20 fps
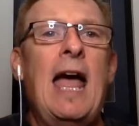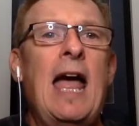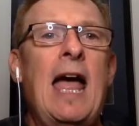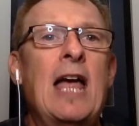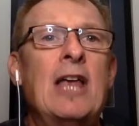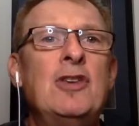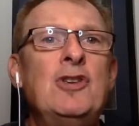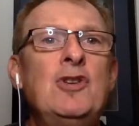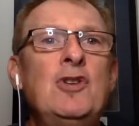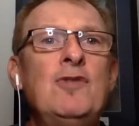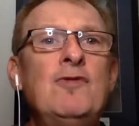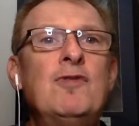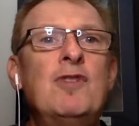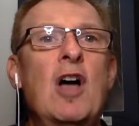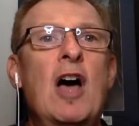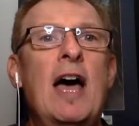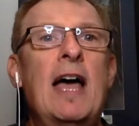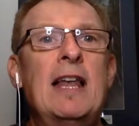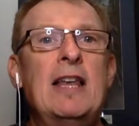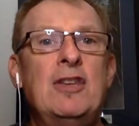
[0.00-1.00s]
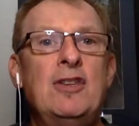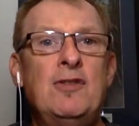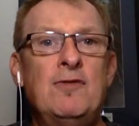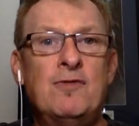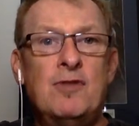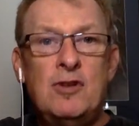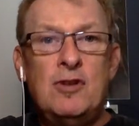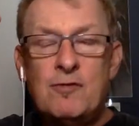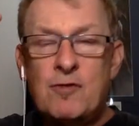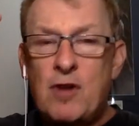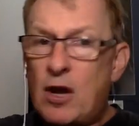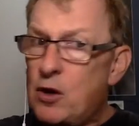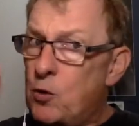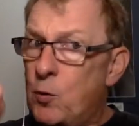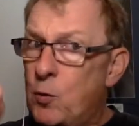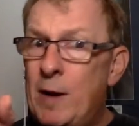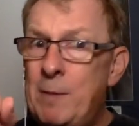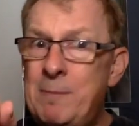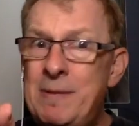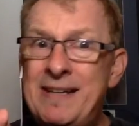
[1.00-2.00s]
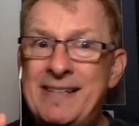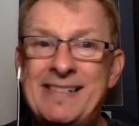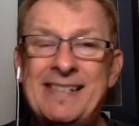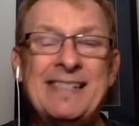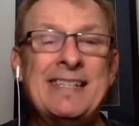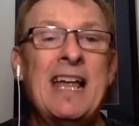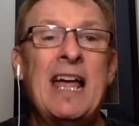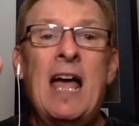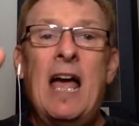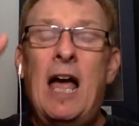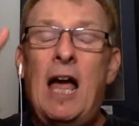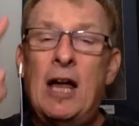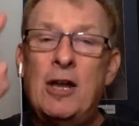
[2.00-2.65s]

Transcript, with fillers: And you've got you've you've got your one business